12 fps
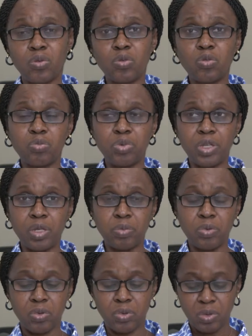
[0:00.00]
own
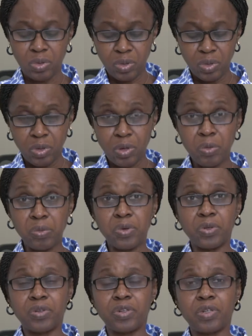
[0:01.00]
people
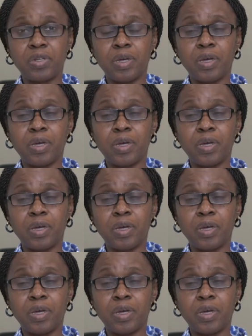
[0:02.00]
would